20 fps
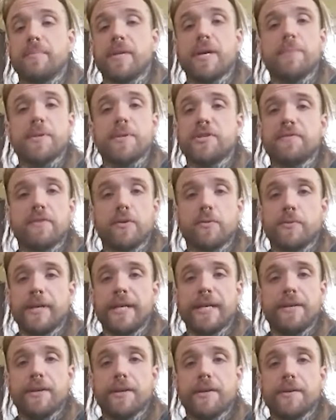I'm not much of a
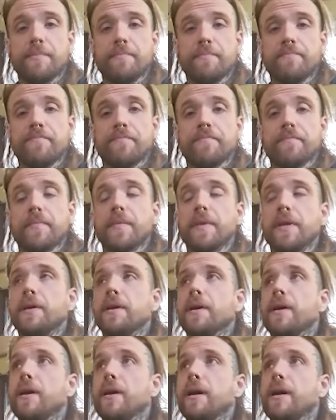reader.
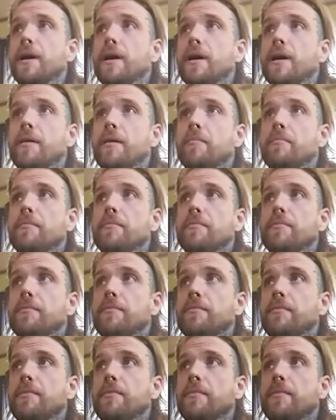That
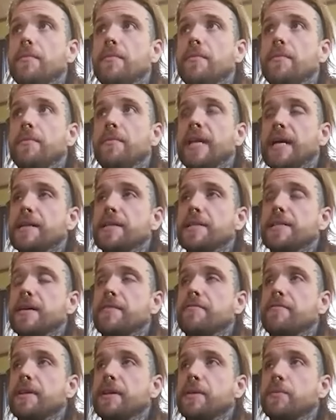is
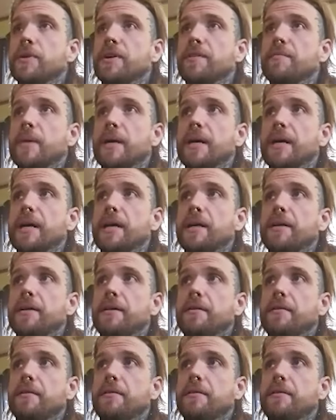definitely one of my